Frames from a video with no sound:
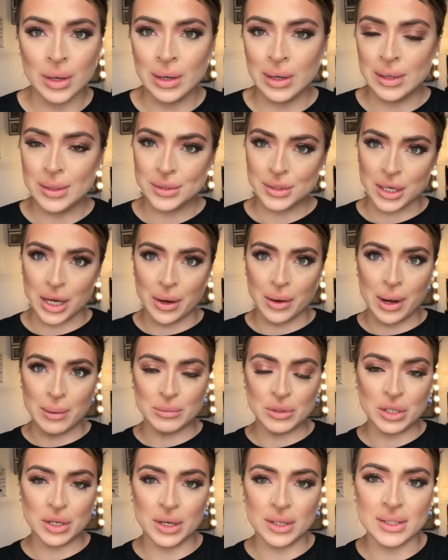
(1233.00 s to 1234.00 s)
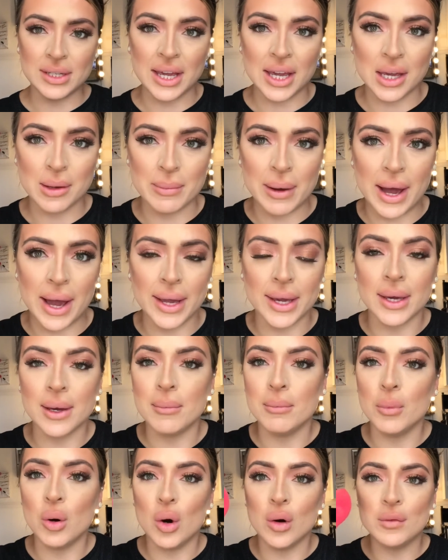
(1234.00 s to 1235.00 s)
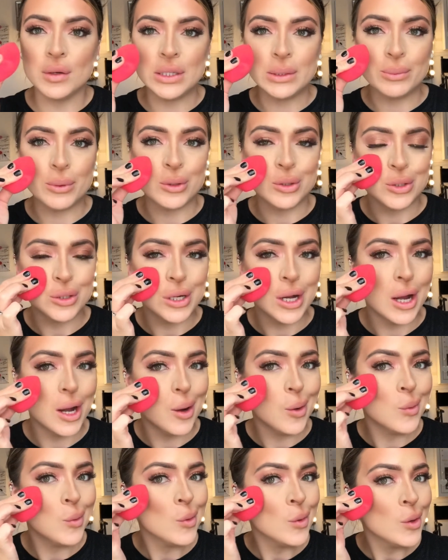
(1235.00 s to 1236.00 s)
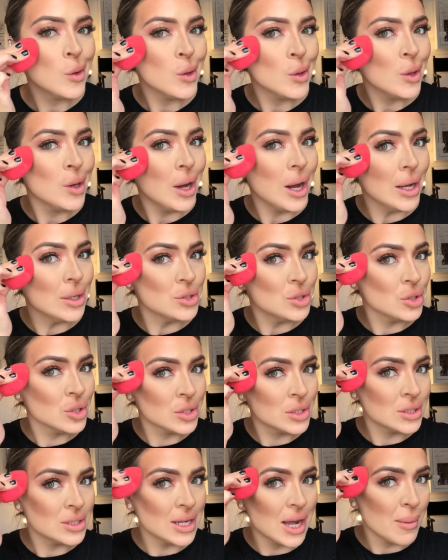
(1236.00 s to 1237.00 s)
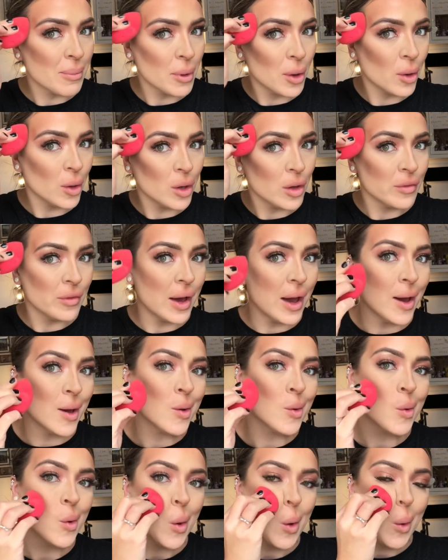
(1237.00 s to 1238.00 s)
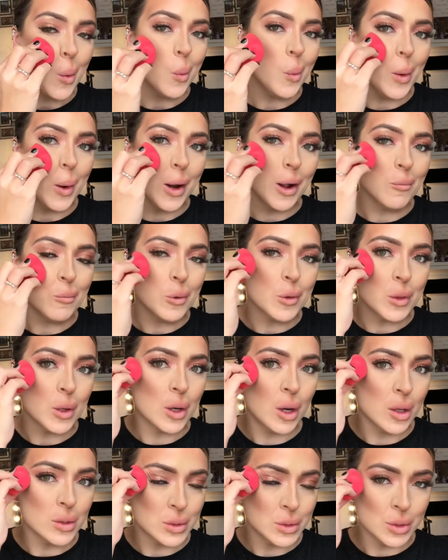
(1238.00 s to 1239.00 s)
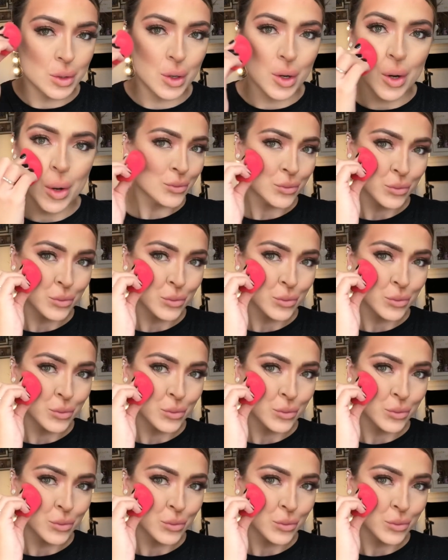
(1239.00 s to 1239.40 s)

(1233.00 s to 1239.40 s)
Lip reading: So I'm just going to take my Morphe sponge now and just dab over where I put the contour.